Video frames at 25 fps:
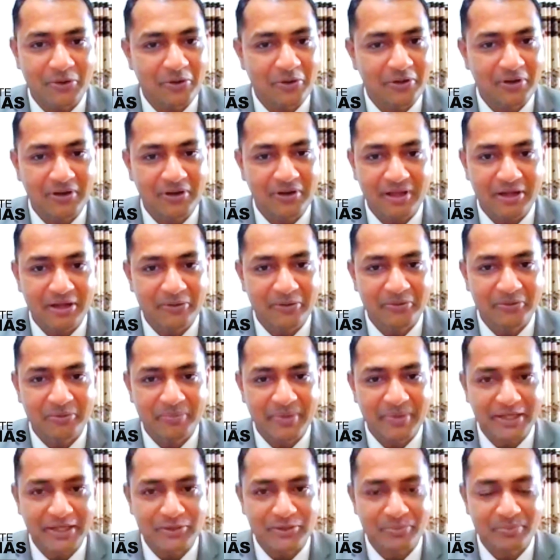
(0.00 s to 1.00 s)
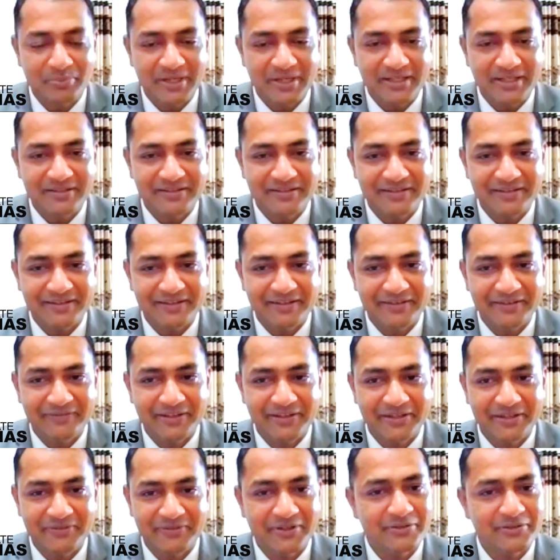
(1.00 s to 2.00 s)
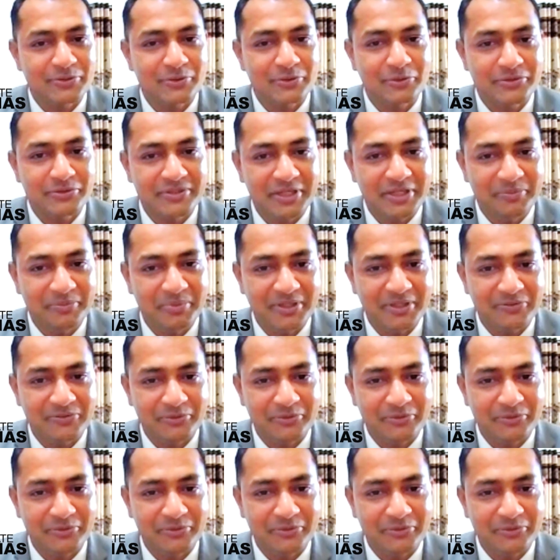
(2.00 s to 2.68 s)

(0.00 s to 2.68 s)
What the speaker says: all our batchmates were so sleepy,